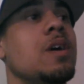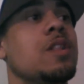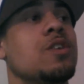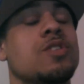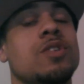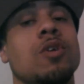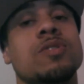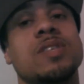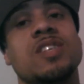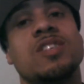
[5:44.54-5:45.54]
There's no
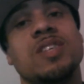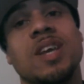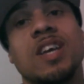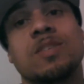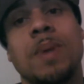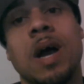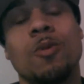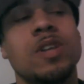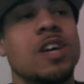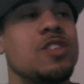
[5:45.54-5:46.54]
such thing as spot
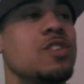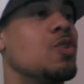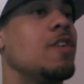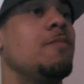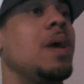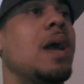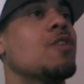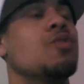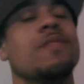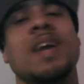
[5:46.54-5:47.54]
reduction. So I
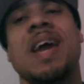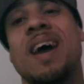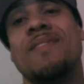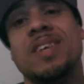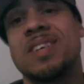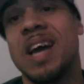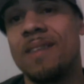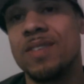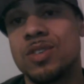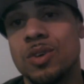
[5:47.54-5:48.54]
don't know if they have these. I
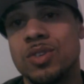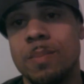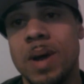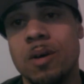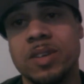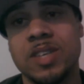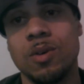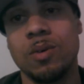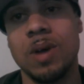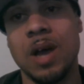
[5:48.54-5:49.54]
haven't searched them out because
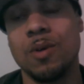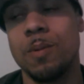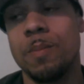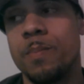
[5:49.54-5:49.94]
I